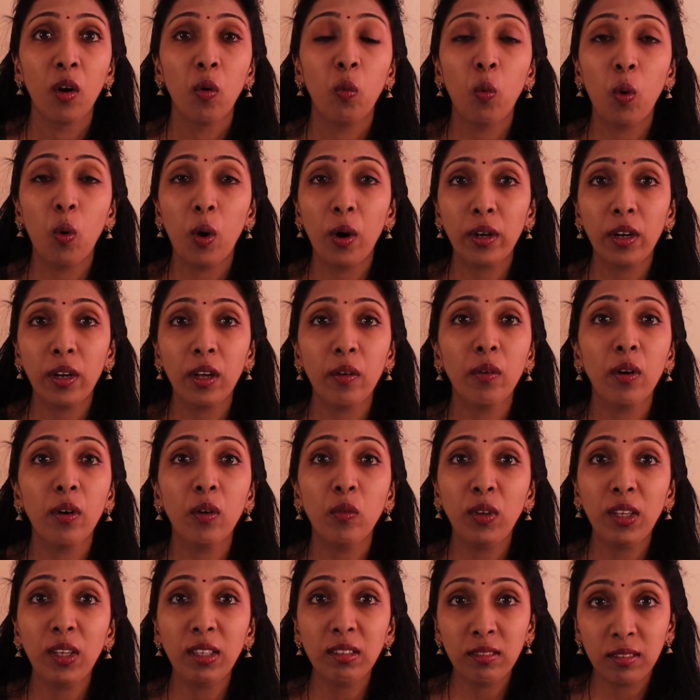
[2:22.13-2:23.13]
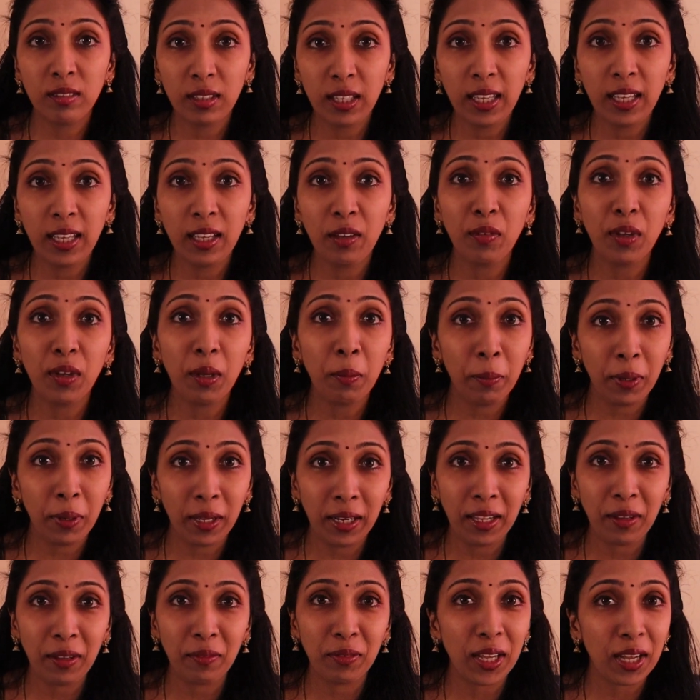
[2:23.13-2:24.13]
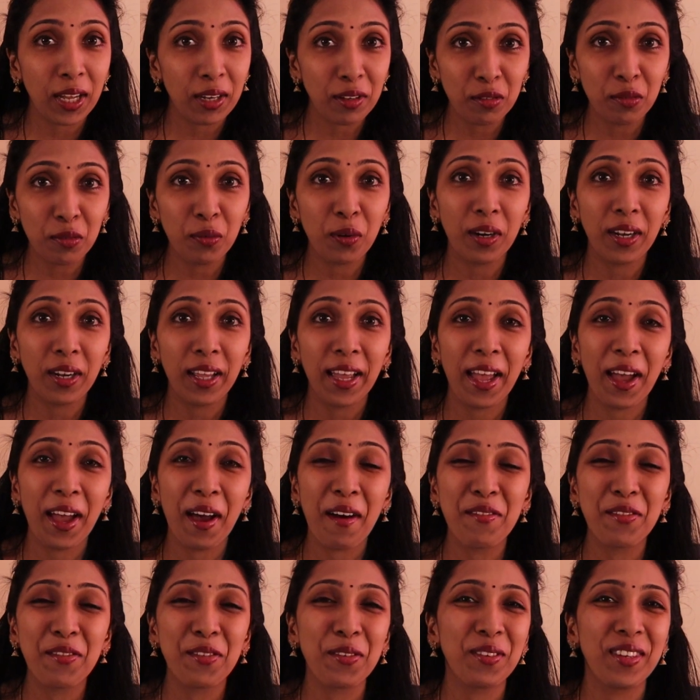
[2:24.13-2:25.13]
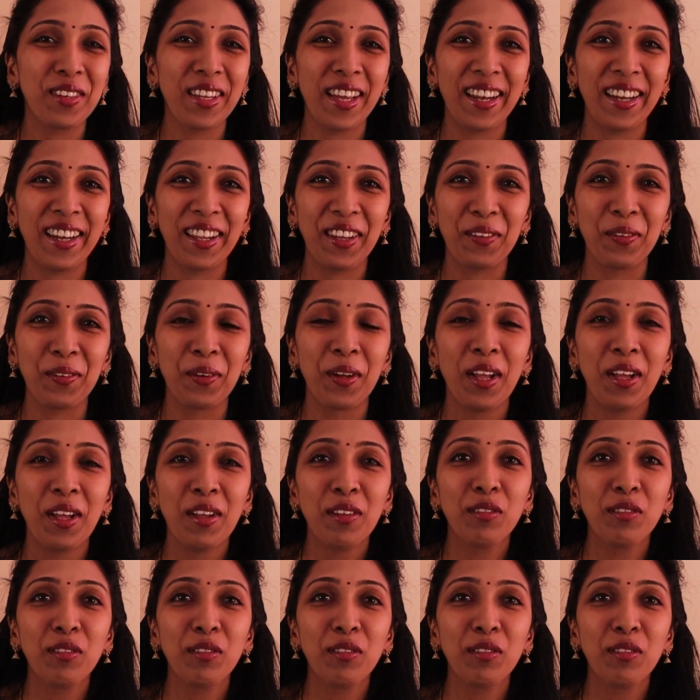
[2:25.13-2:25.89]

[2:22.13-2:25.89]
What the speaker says: Whatever we see, we believe. That is what I have to tell you.